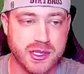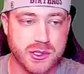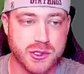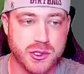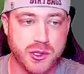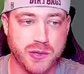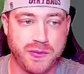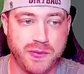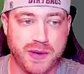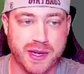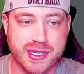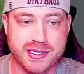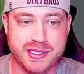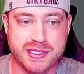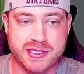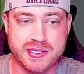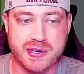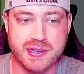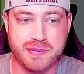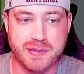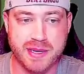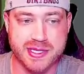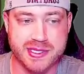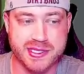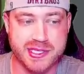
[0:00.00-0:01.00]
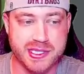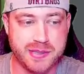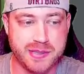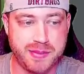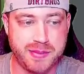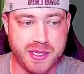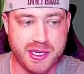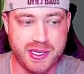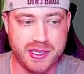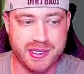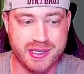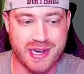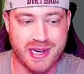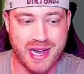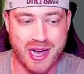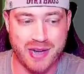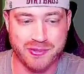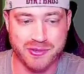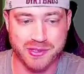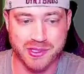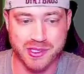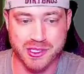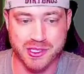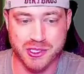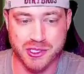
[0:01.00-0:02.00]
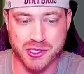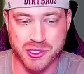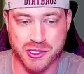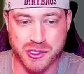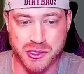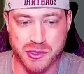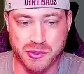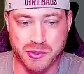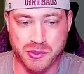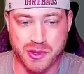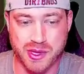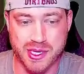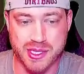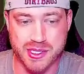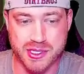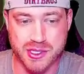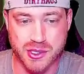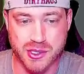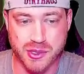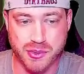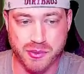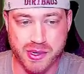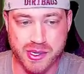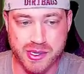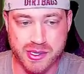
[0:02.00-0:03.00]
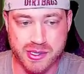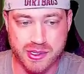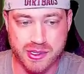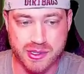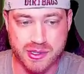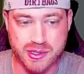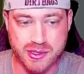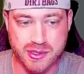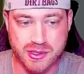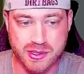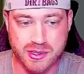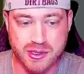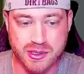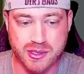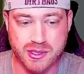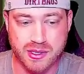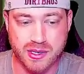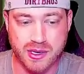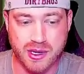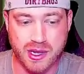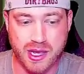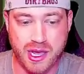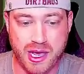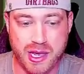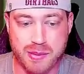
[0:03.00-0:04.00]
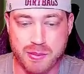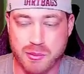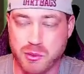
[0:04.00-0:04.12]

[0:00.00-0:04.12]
if I can save my CP and not really do these three, and more